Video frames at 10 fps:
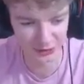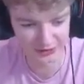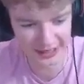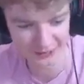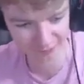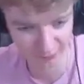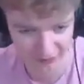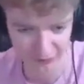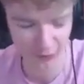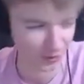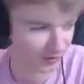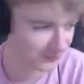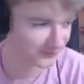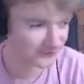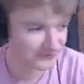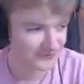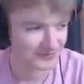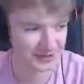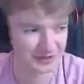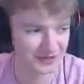gotas, por favor.
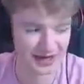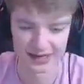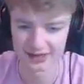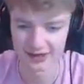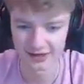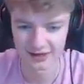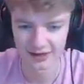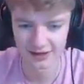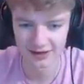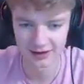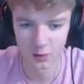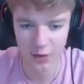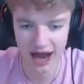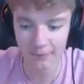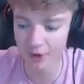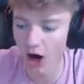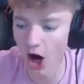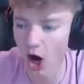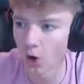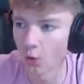Okay. WAP.
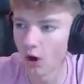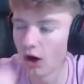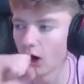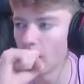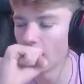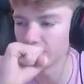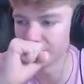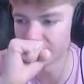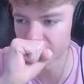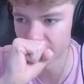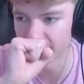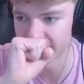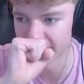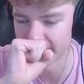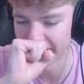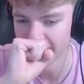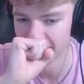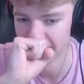Oh. Oh, you've just reminded me.